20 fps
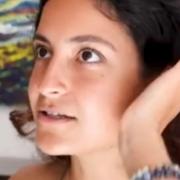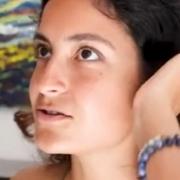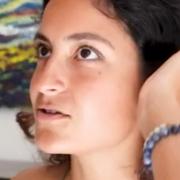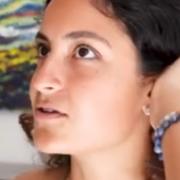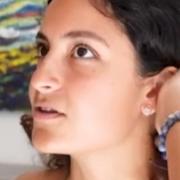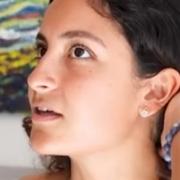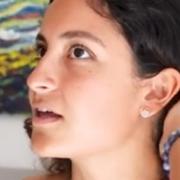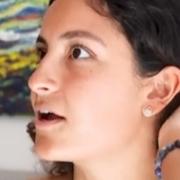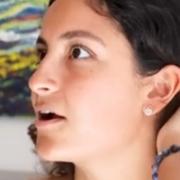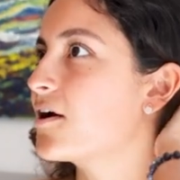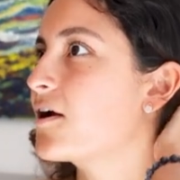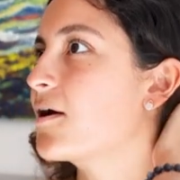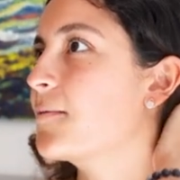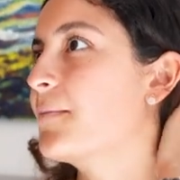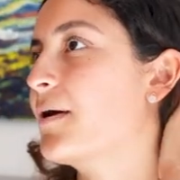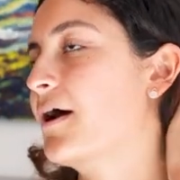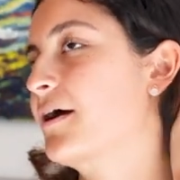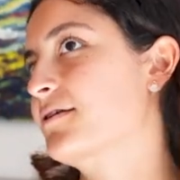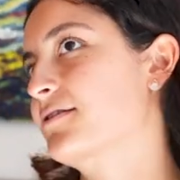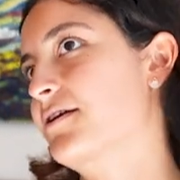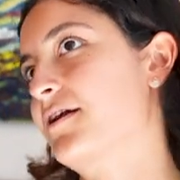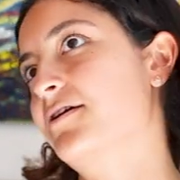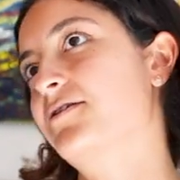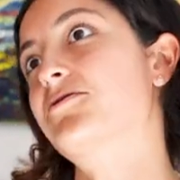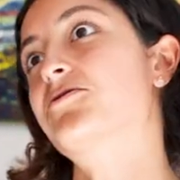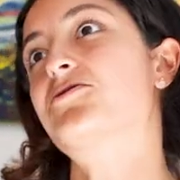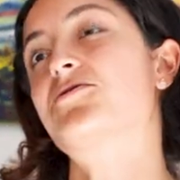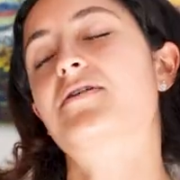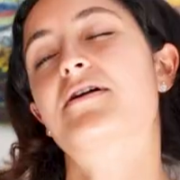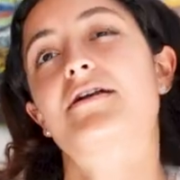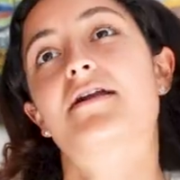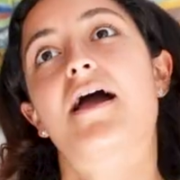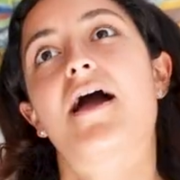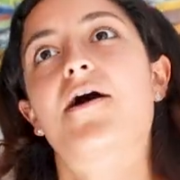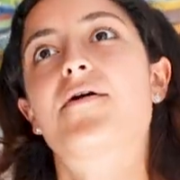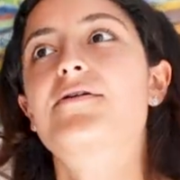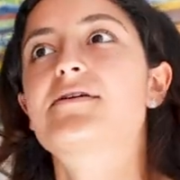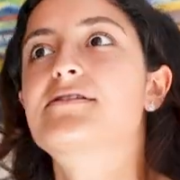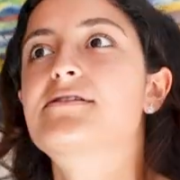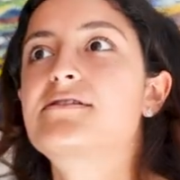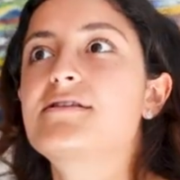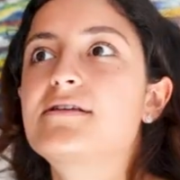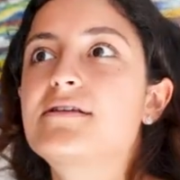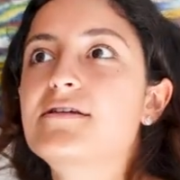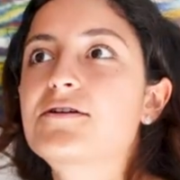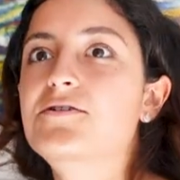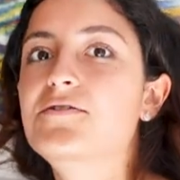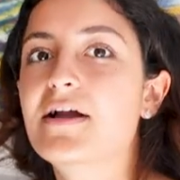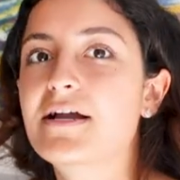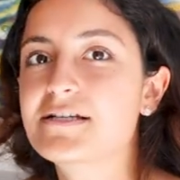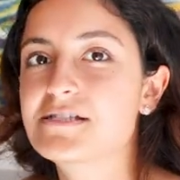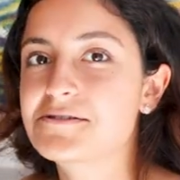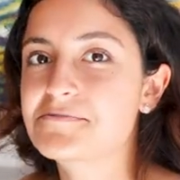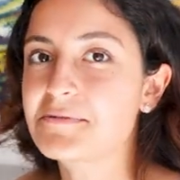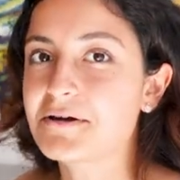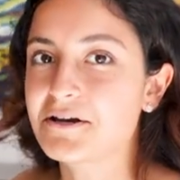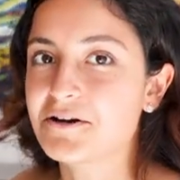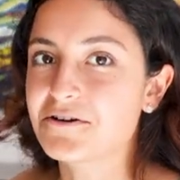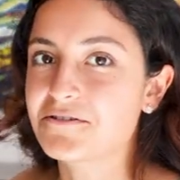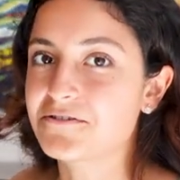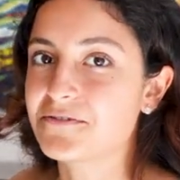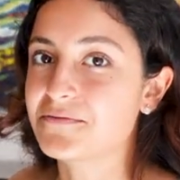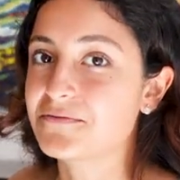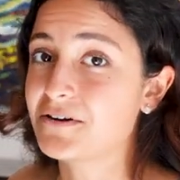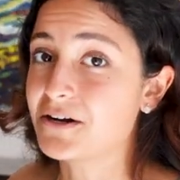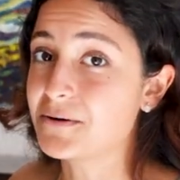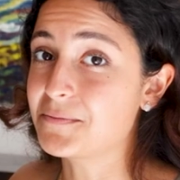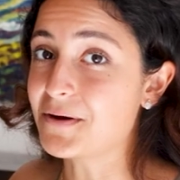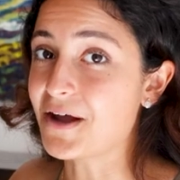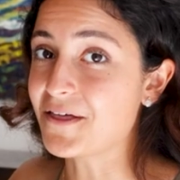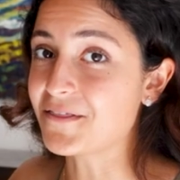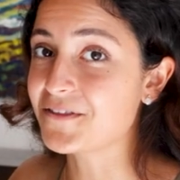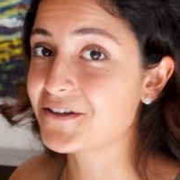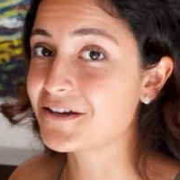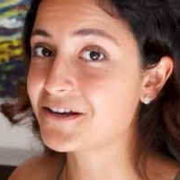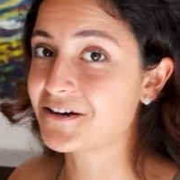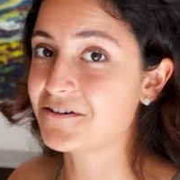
So the carry-on bag that I use right now is the gray spinner from Vera Bradley,